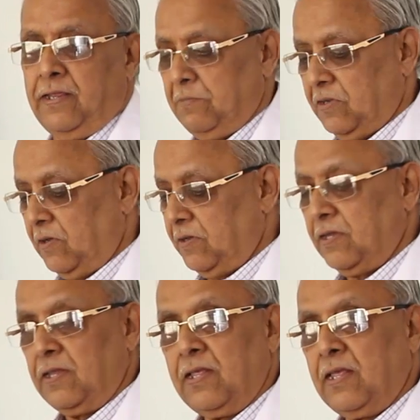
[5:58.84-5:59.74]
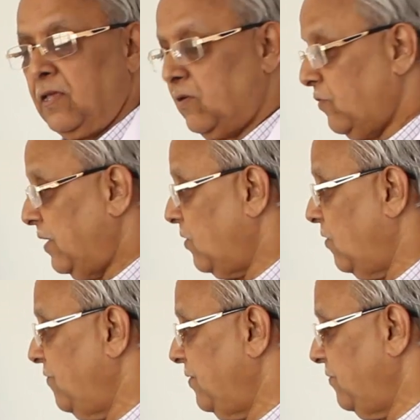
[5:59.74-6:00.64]
because quite
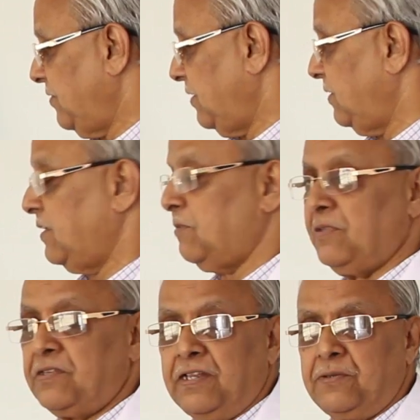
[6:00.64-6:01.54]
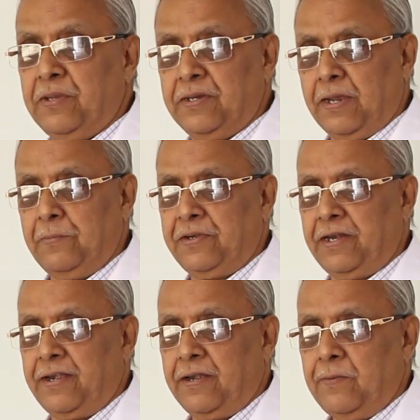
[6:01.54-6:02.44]
often we see these mistakes being committed